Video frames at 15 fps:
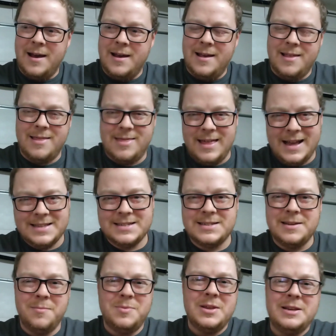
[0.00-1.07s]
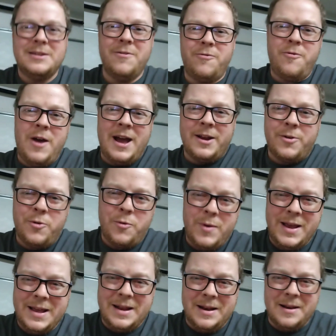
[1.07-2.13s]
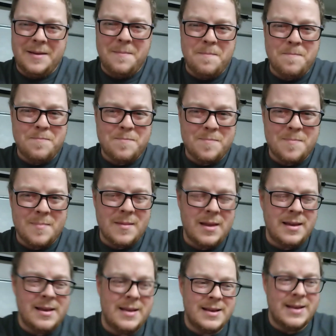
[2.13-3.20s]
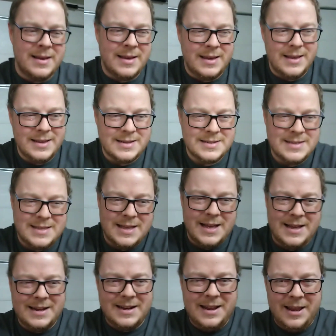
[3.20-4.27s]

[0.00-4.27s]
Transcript: That's something to factor in, is that,